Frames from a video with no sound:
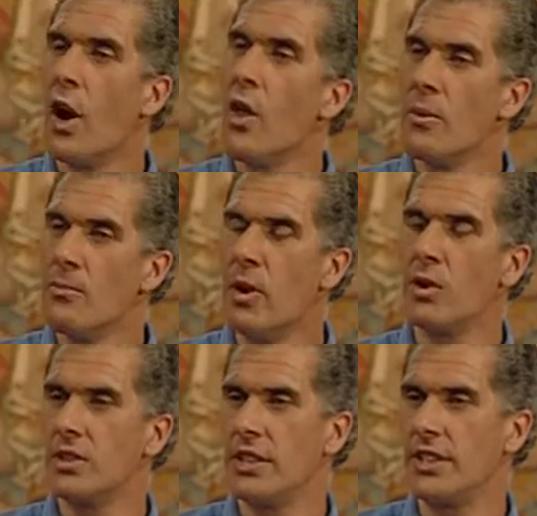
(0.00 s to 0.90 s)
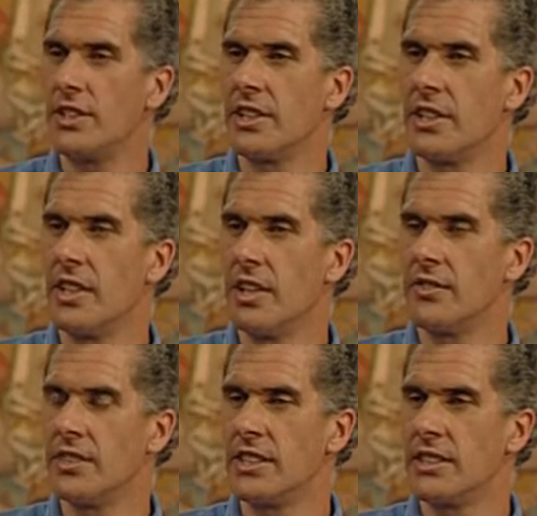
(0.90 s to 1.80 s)
on the moral teaching
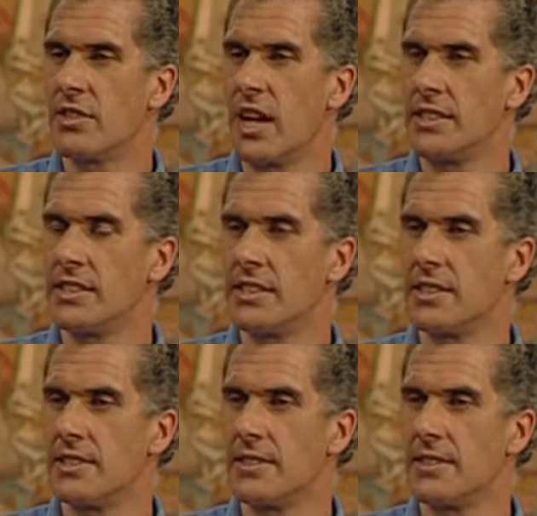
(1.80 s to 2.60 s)
of Jesus Christ.